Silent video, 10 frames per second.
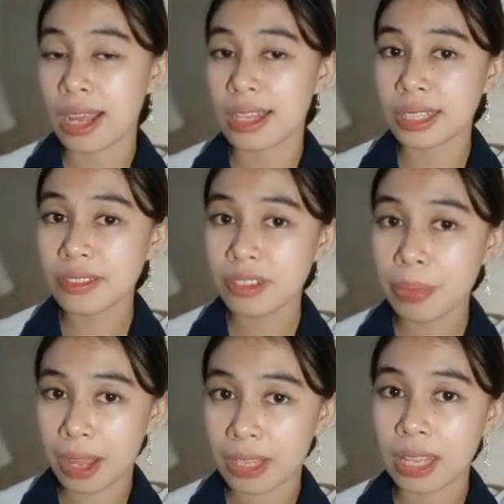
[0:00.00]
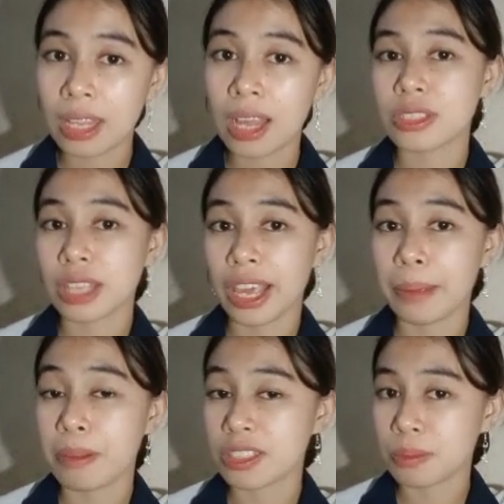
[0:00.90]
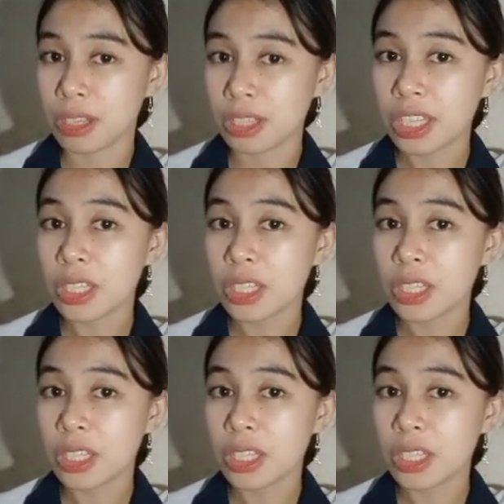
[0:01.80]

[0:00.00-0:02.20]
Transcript: Aside from that, there is a possibility